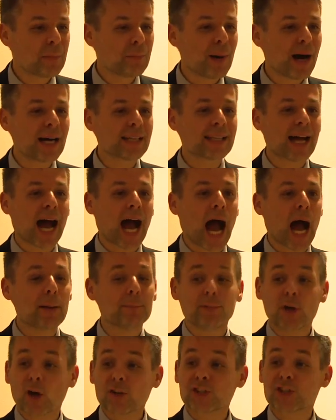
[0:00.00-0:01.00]
but
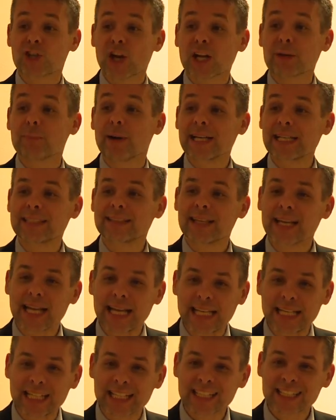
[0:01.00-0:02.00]
I'm not Jacques
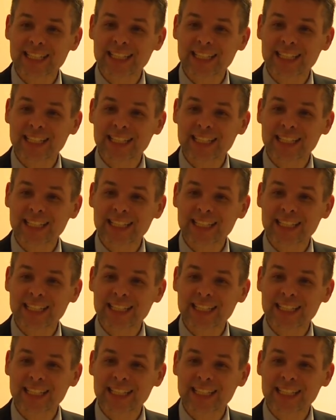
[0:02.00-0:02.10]
Maritain,